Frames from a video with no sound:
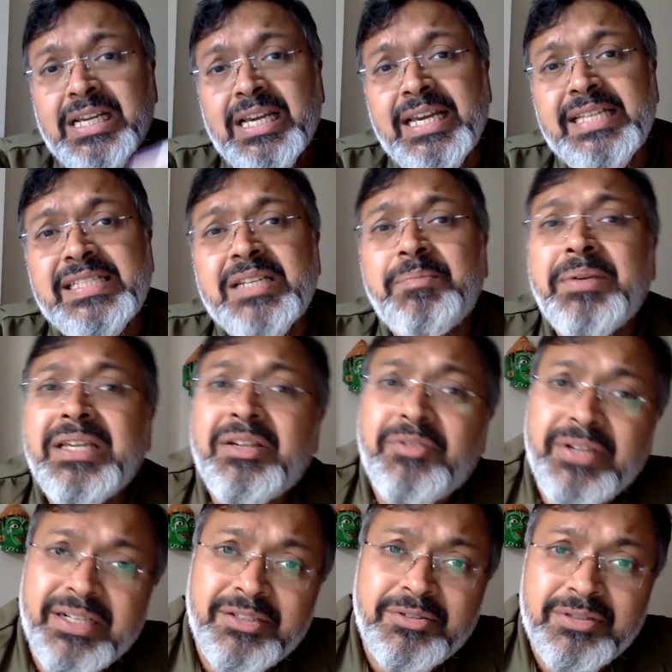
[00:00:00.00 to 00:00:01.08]
Is it being
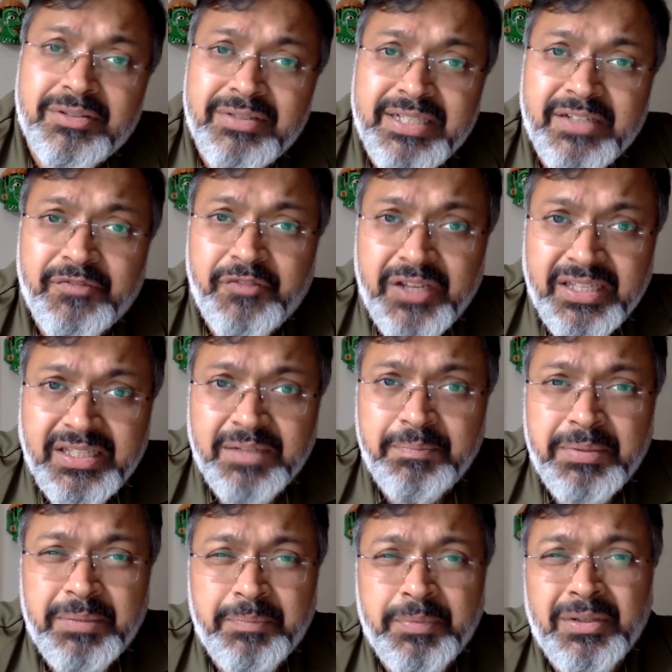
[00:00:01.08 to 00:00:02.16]
created to create faith in
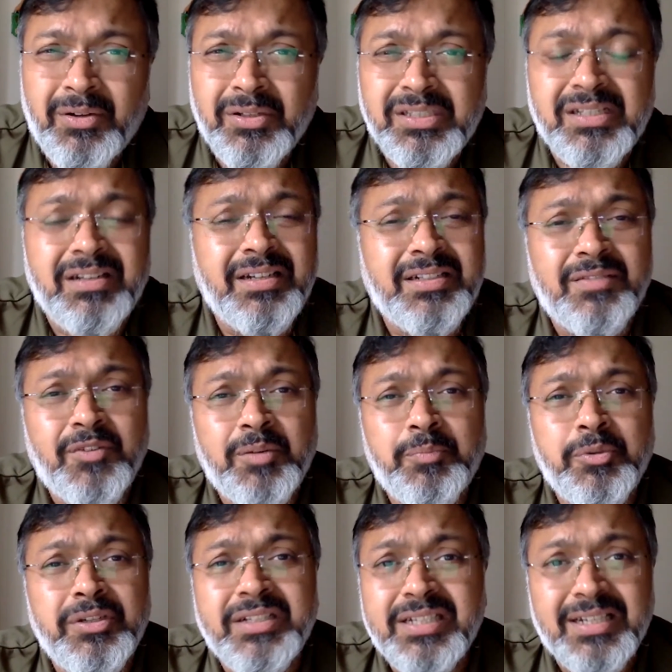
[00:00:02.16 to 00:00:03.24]
people, or it's created for a
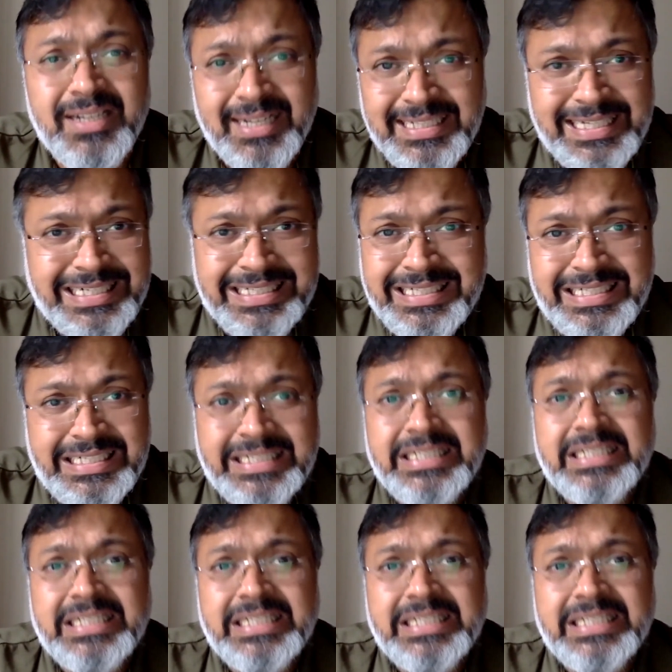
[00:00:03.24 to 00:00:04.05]
political identity?